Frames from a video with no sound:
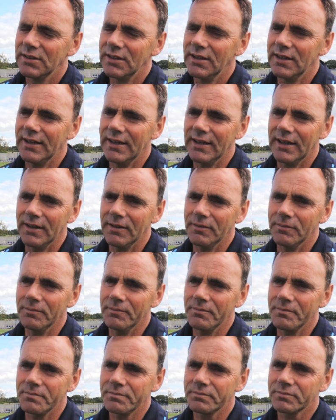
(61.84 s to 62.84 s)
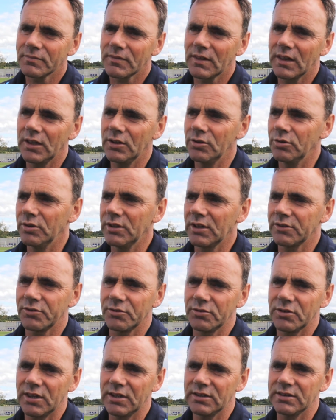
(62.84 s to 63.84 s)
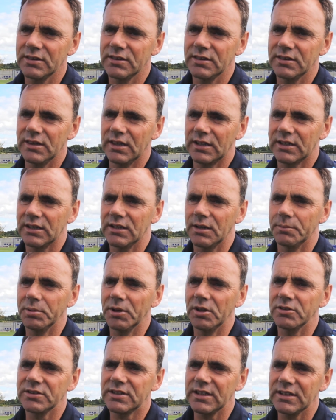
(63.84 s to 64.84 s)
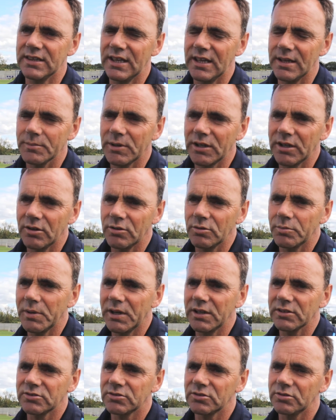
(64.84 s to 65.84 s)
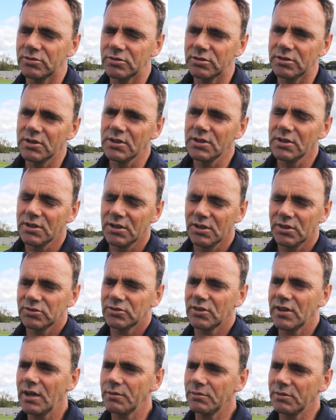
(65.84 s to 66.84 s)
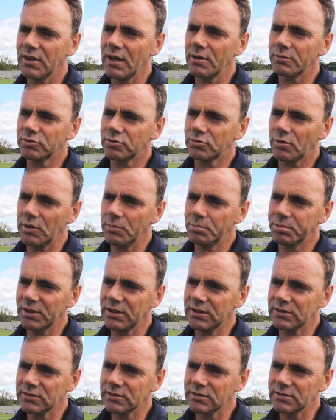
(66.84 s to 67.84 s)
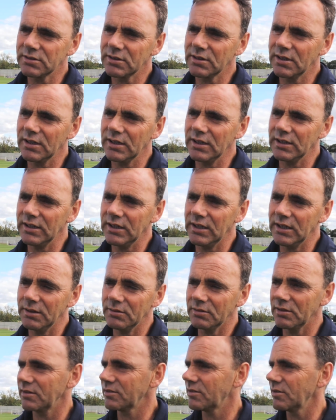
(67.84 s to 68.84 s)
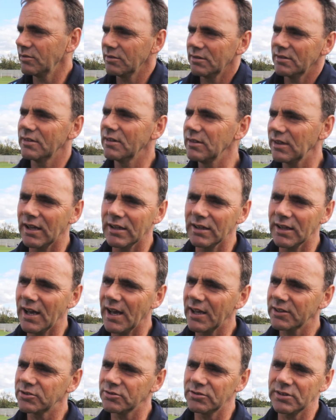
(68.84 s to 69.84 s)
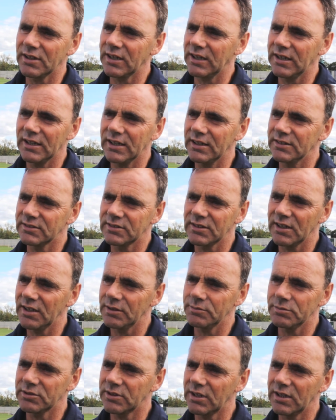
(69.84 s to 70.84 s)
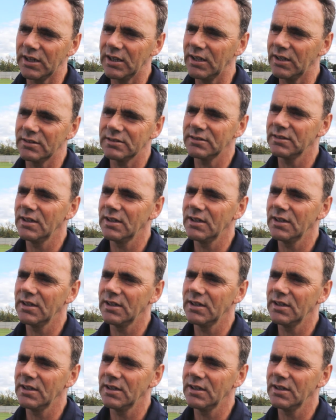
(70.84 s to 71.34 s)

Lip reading: You know, and I thought they kind of blunted them a little bit. So that was quite pleasing. And I thought little Ash on the right hand side was great.